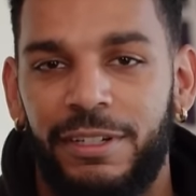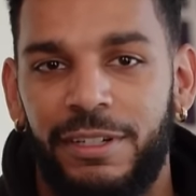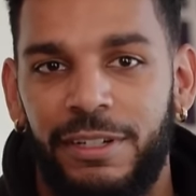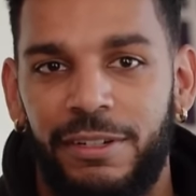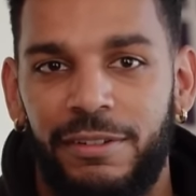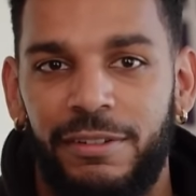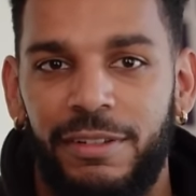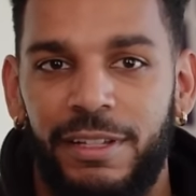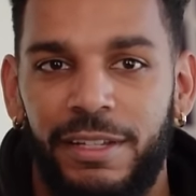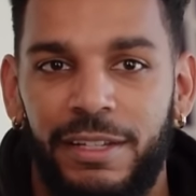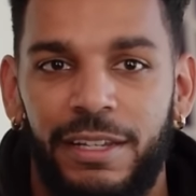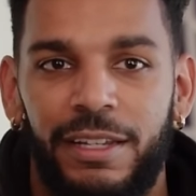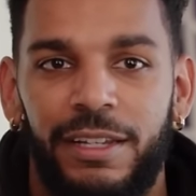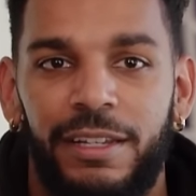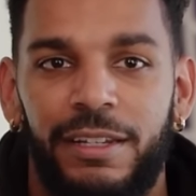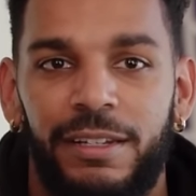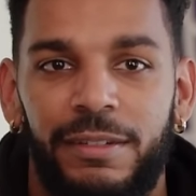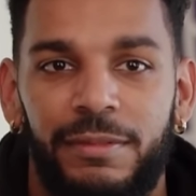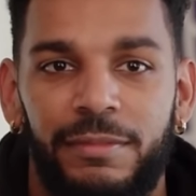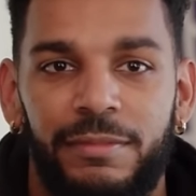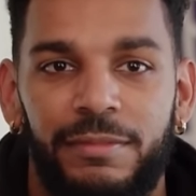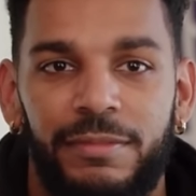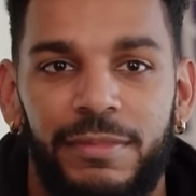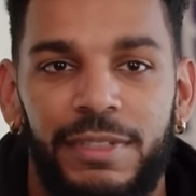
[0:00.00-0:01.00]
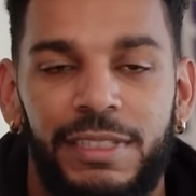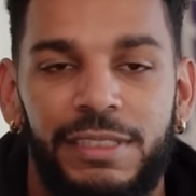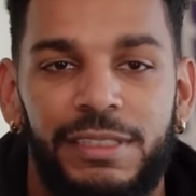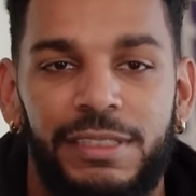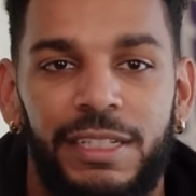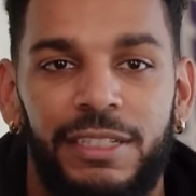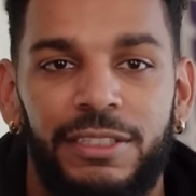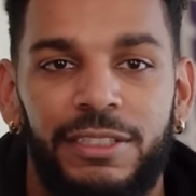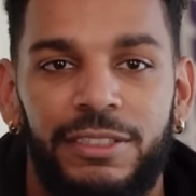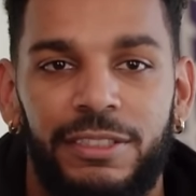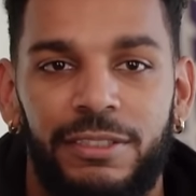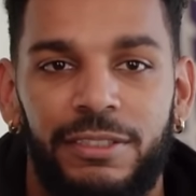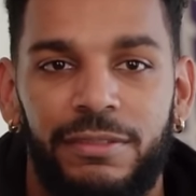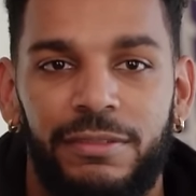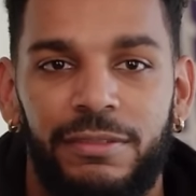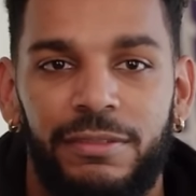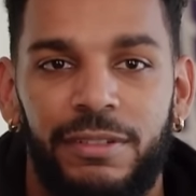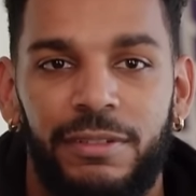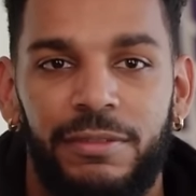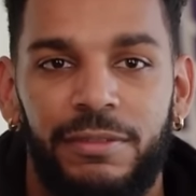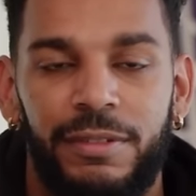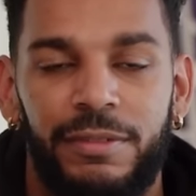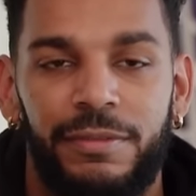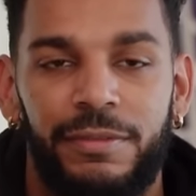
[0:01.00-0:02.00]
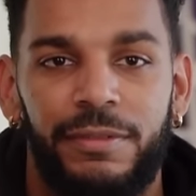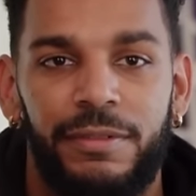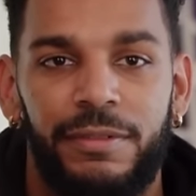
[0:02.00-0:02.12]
to know like I am intentional going